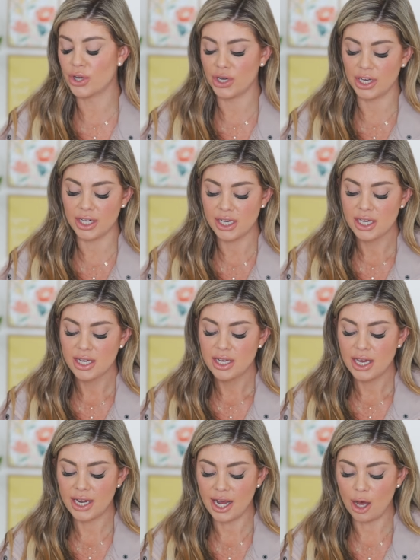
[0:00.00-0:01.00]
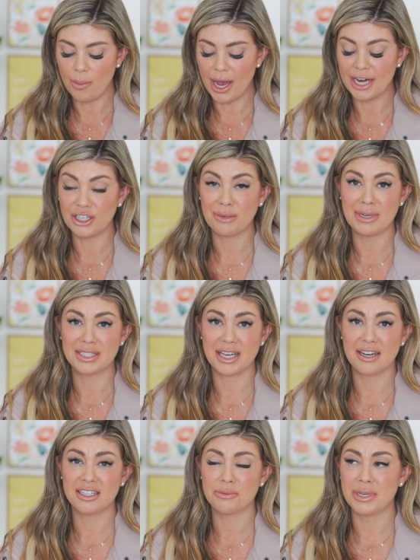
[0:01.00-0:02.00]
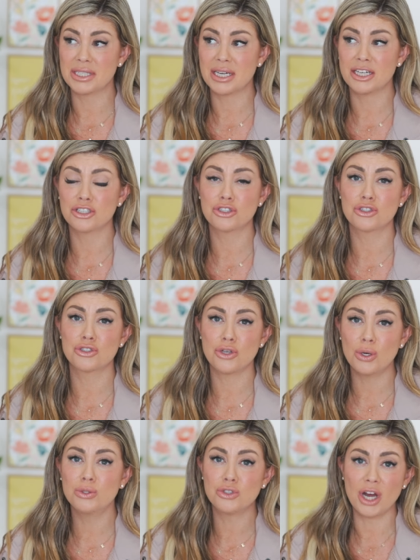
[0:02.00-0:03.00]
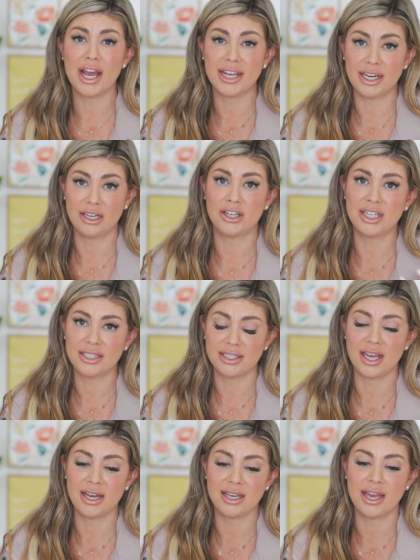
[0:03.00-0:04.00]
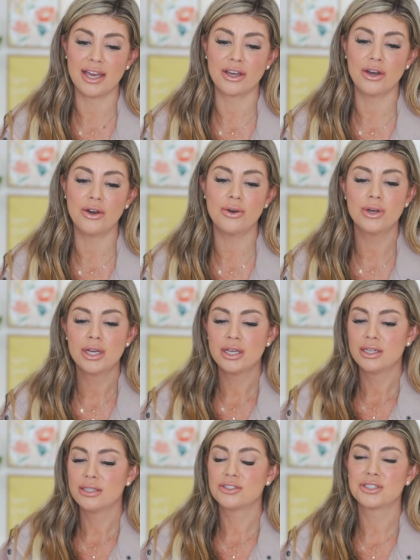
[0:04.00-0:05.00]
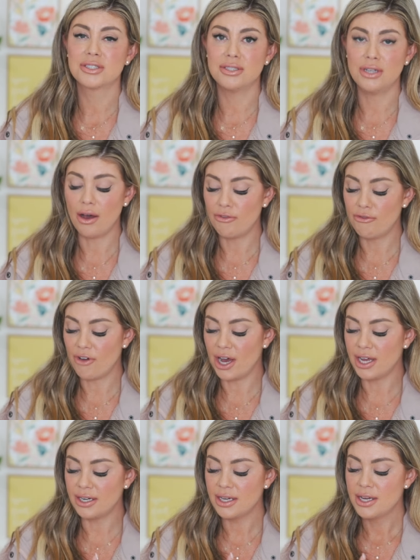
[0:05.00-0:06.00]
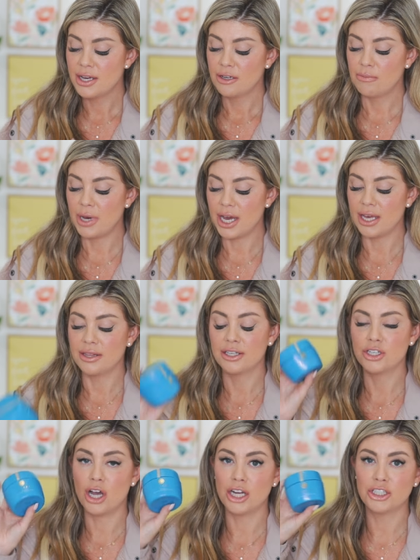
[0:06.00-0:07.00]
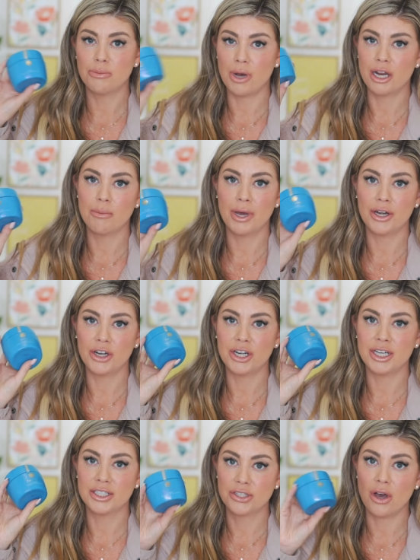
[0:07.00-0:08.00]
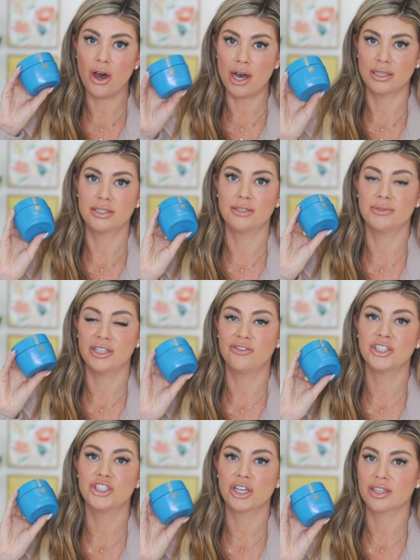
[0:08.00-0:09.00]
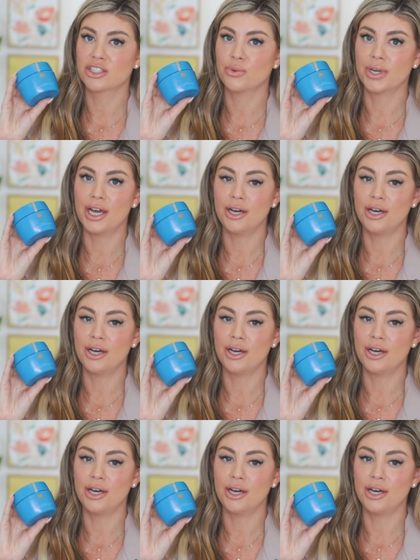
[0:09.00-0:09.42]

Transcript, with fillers: good and help hydrate my skin because my skin is so dry here in San Diego. Just not fun. But the Tatcha body butter is awesome. Definitely check this one